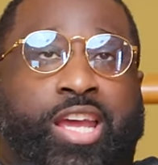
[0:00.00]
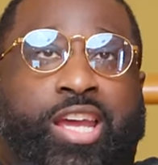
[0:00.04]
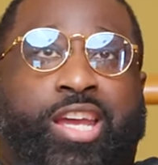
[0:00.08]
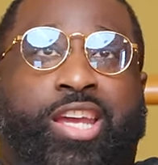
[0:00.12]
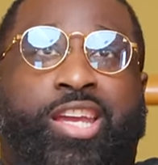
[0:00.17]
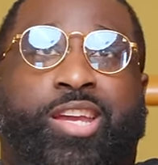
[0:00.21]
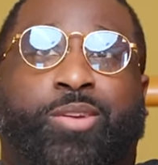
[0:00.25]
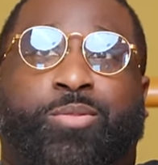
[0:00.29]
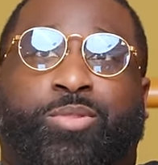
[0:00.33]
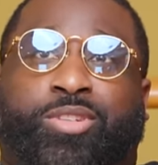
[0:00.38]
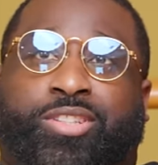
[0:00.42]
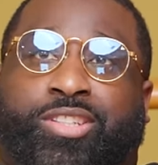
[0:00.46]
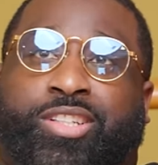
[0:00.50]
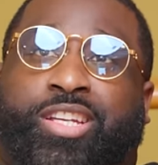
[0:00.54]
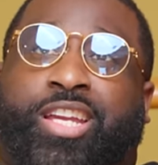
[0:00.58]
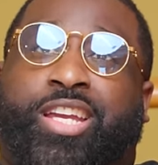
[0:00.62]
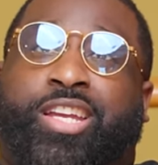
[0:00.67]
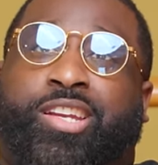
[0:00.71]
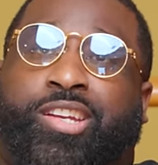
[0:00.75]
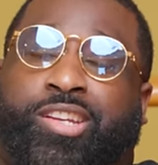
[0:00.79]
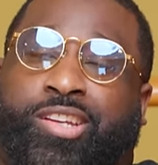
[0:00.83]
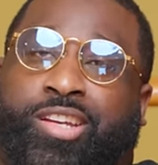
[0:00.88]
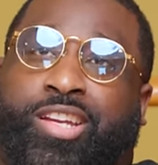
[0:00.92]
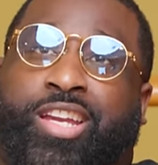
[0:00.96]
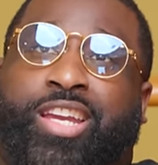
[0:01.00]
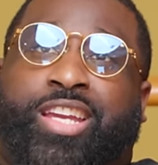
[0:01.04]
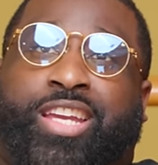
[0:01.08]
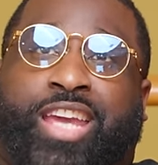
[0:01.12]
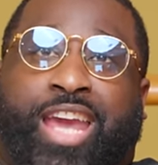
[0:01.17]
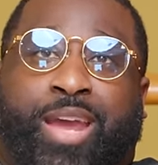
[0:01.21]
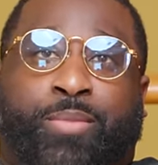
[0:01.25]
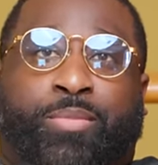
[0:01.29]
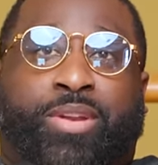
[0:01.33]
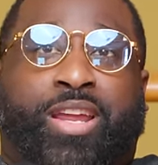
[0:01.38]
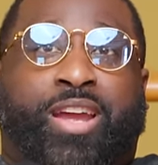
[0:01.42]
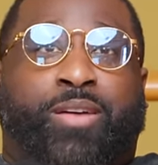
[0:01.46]
He was he
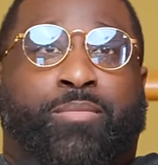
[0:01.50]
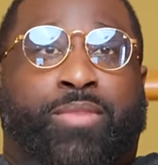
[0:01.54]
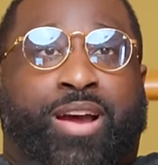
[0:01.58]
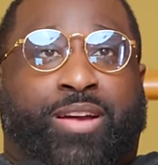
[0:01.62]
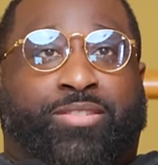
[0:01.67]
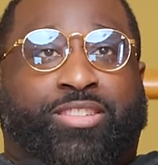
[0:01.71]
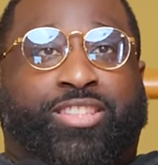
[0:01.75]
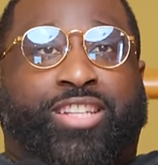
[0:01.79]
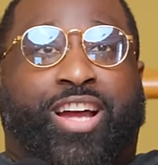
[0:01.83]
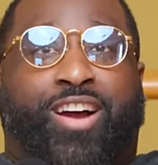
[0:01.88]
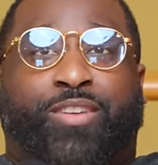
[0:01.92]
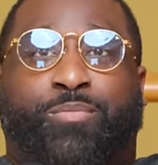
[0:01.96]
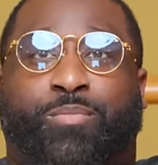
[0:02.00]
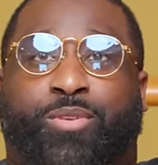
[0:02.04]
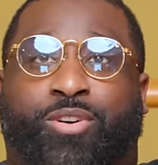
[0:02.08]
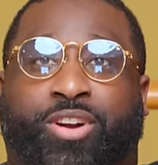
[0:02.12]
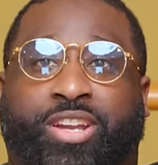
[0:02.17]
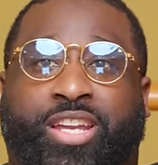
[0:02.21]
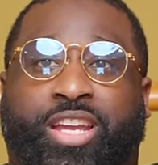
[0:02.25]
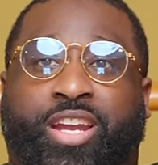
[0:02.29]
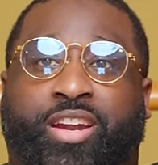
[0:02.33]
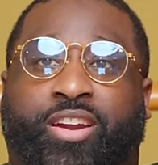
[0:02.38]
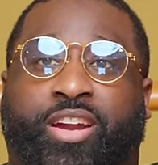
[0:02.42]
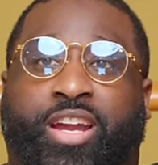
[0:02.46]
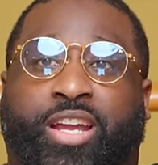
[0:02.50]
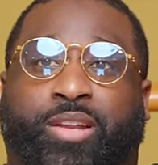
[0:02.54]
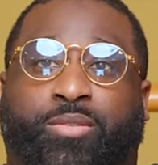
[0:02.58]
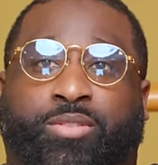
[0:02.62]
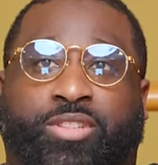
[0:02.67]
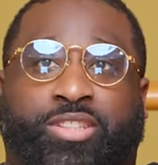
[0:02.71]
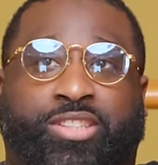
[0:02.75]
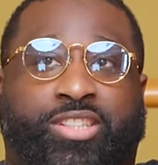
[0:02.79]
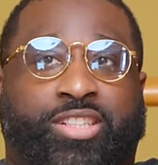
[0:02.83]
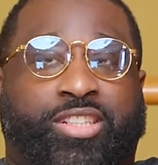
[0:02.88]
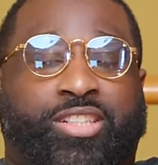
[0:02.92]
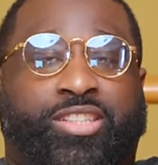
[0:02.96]
came in there my sophomore year and
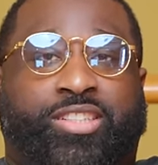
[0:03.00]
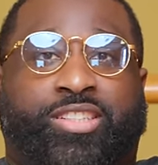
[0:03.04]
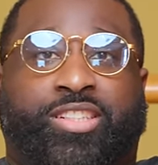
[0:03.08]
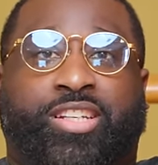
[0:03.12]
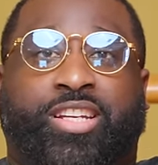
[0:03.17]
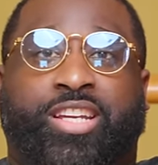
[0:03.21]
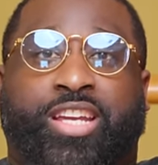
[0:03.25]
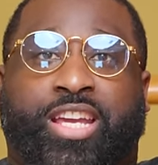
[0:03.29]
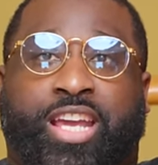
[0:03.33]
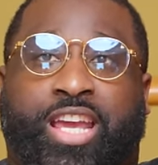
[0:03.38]
was just,